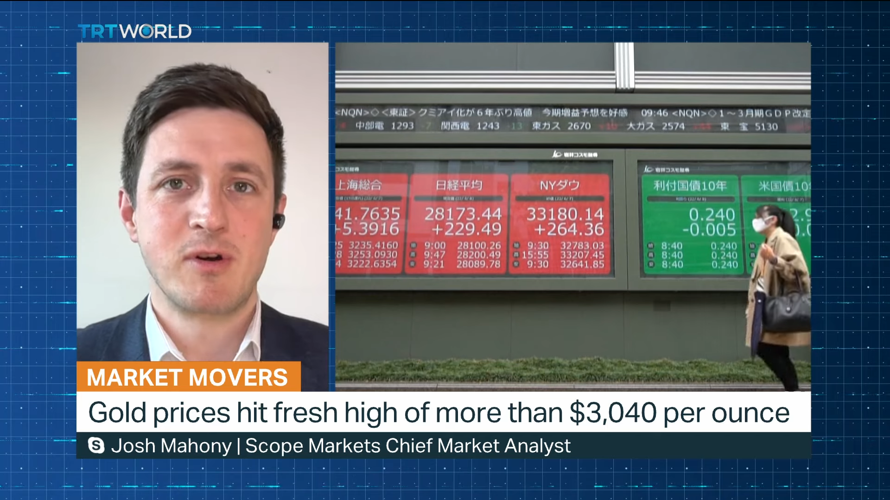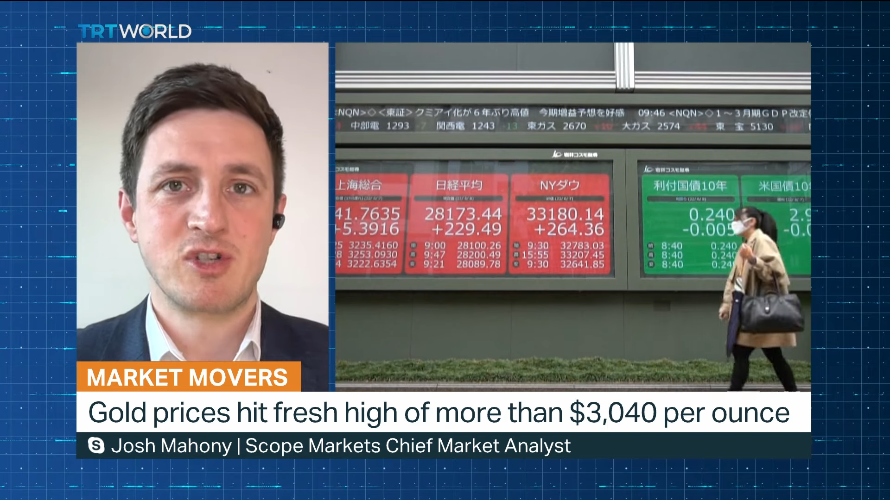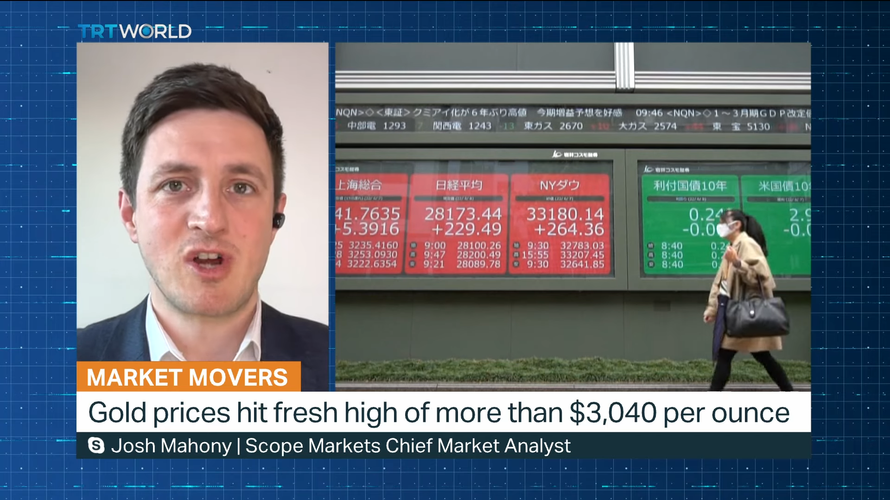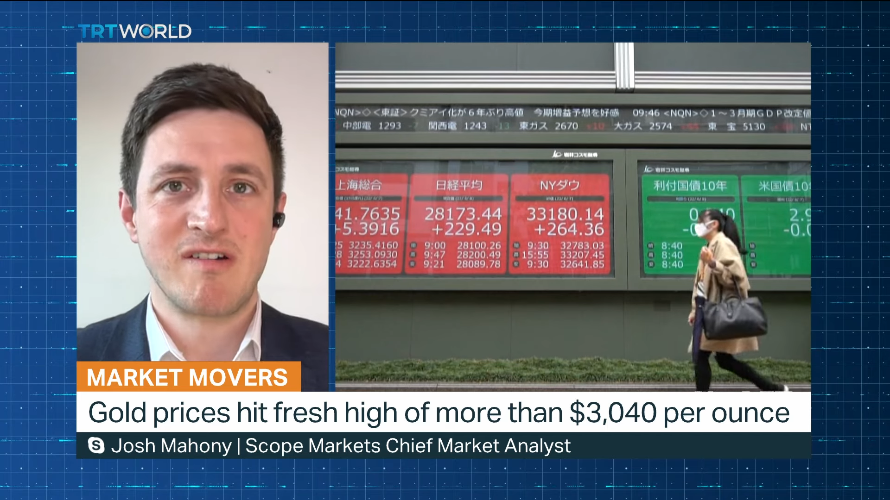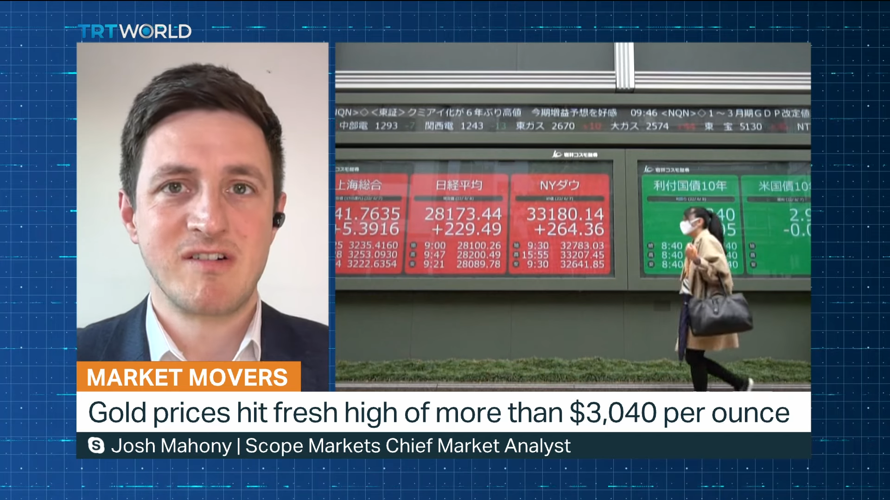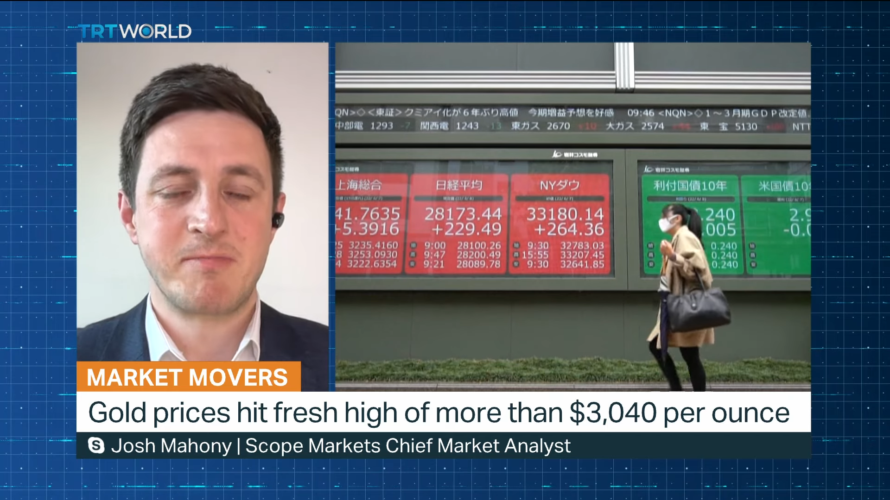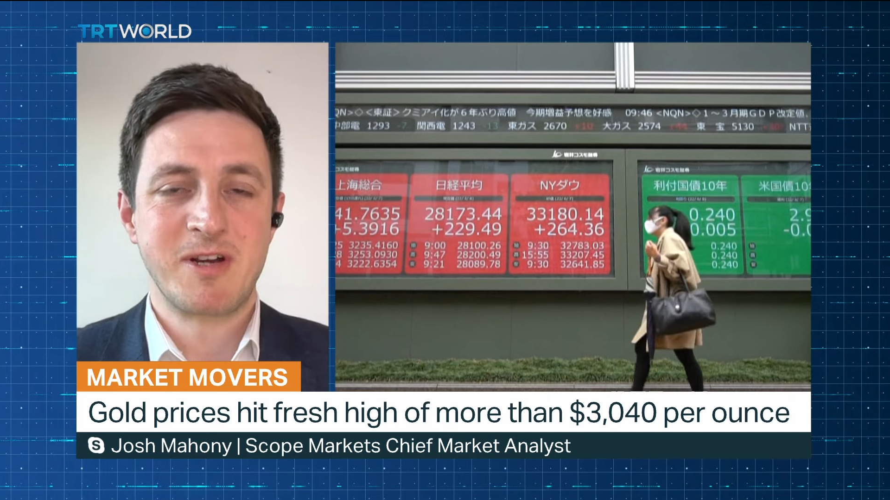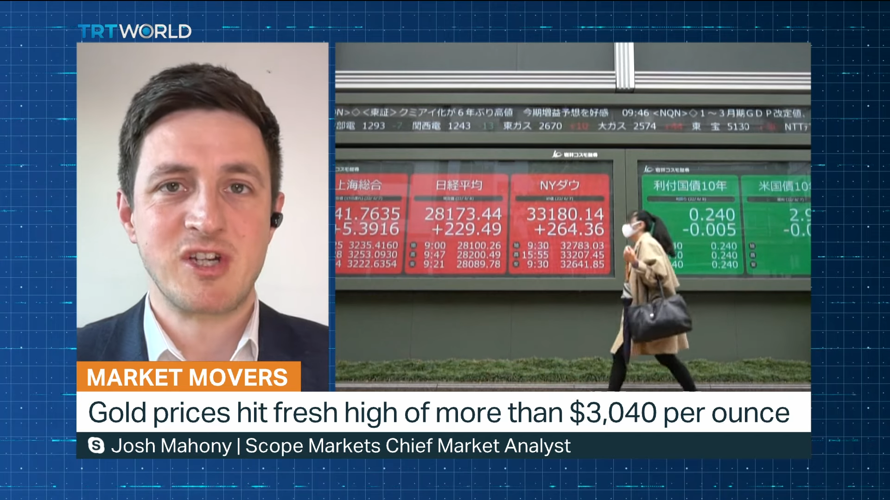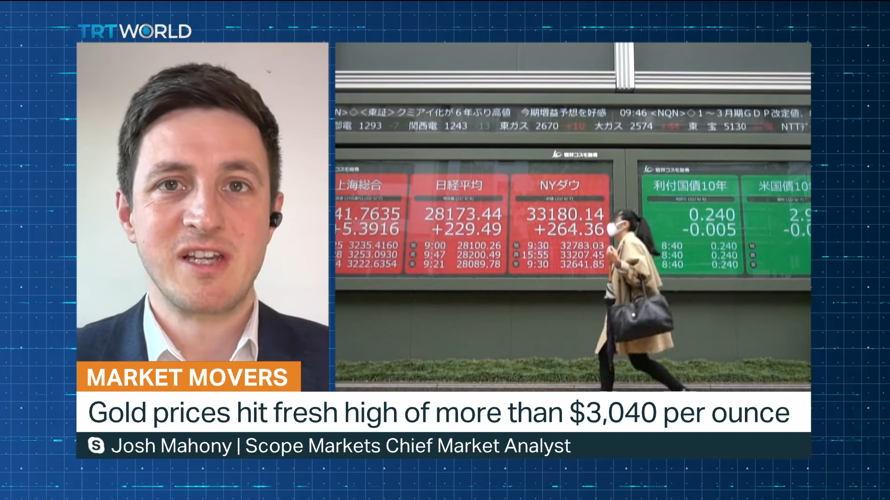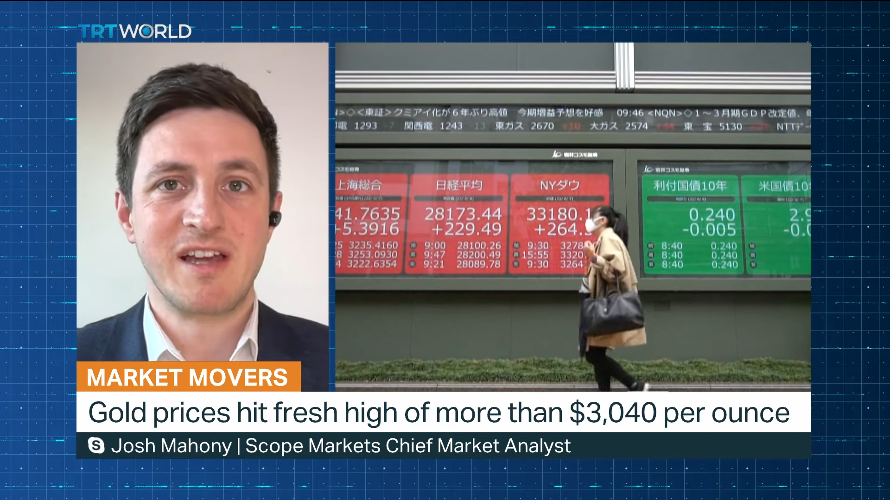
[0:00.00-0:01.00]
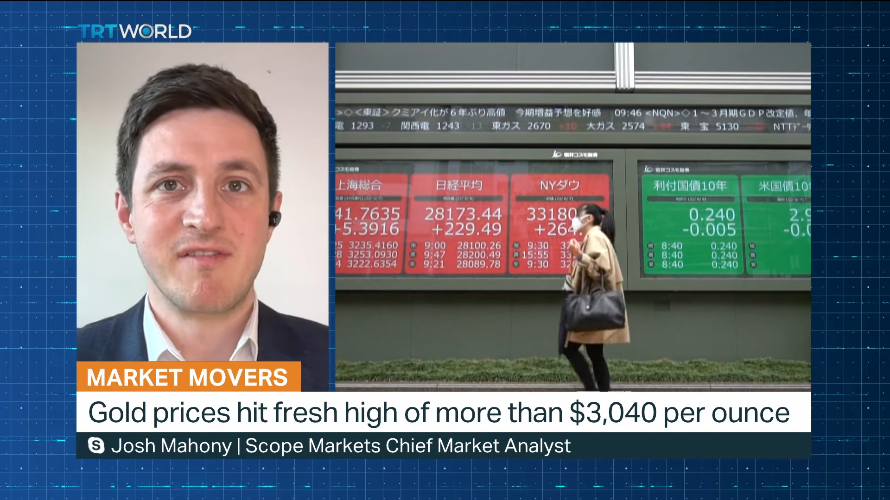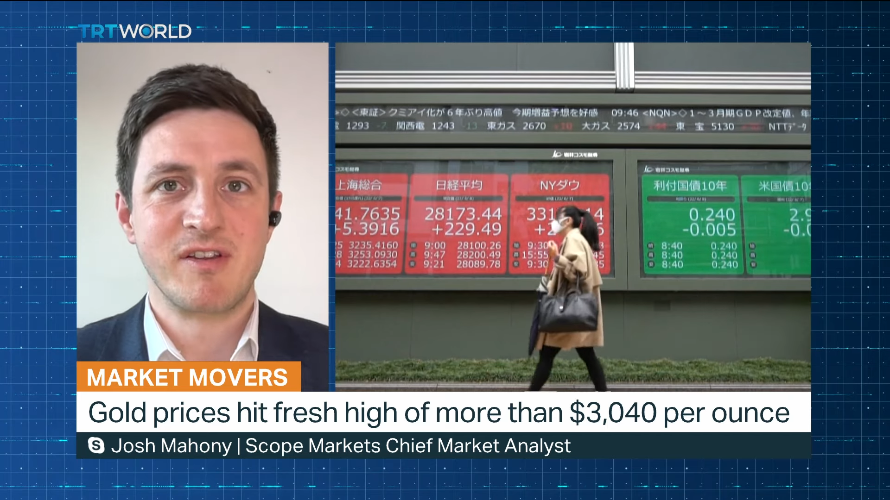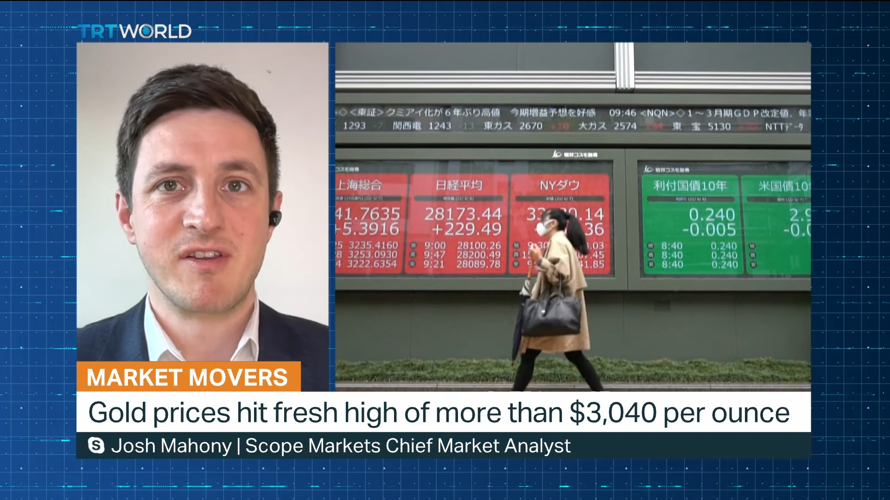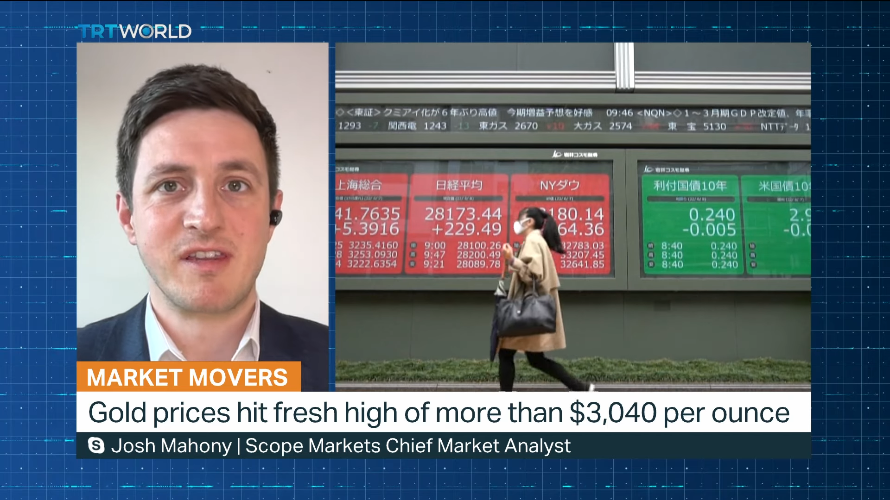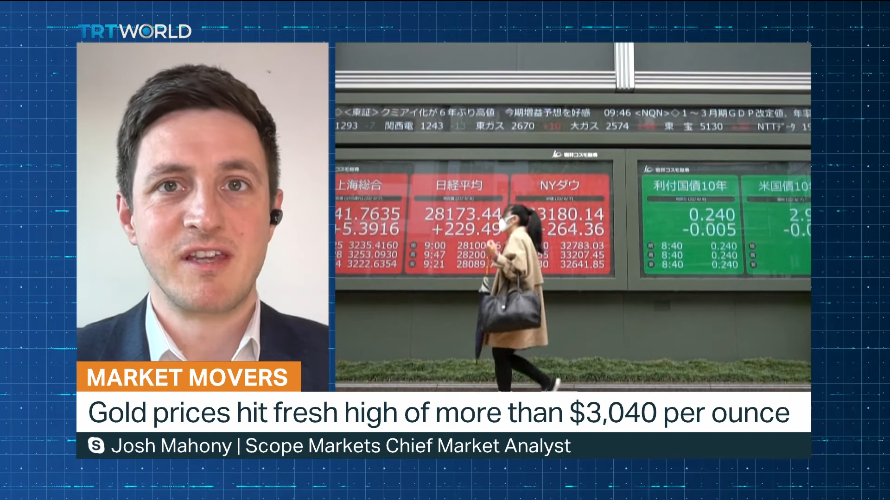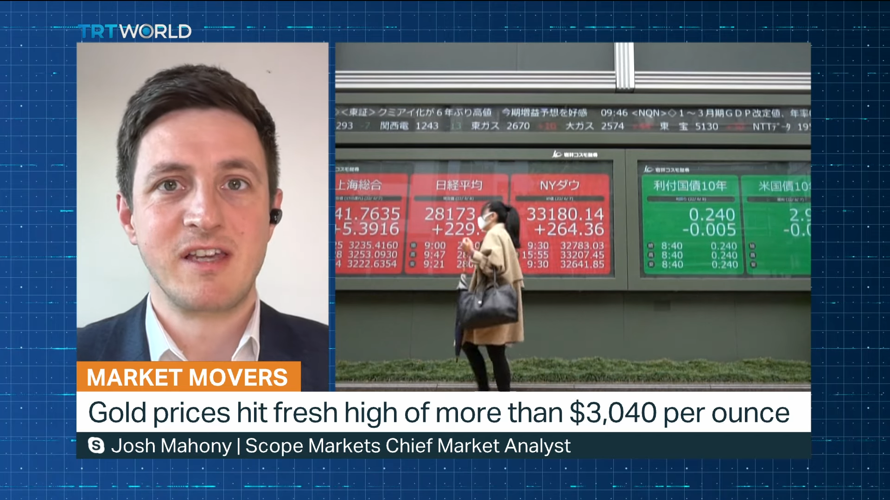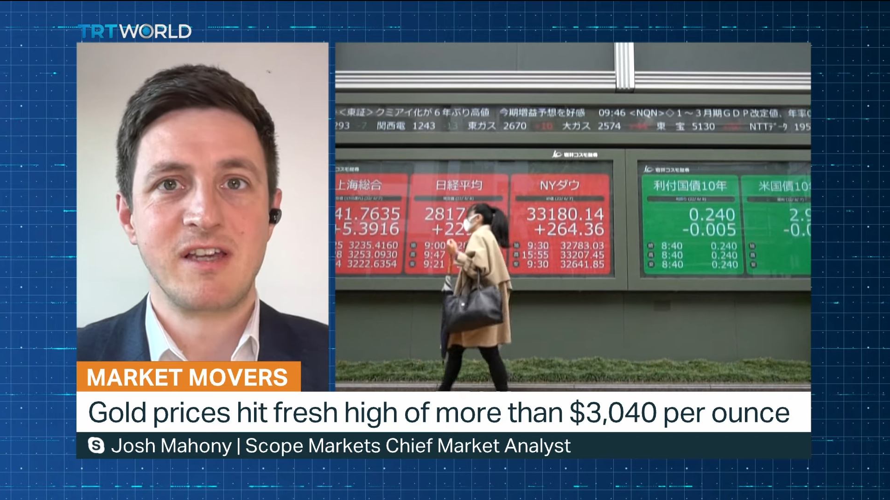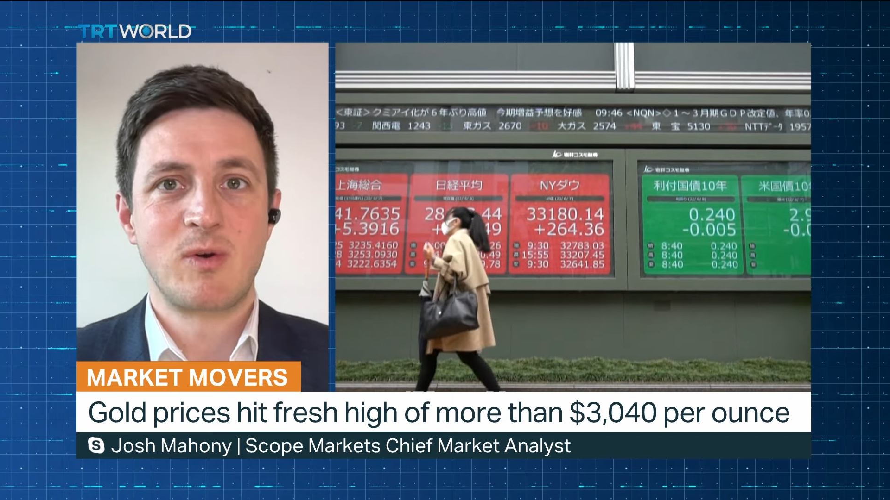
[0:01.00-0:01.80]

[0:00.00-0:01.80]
push higher, especially given the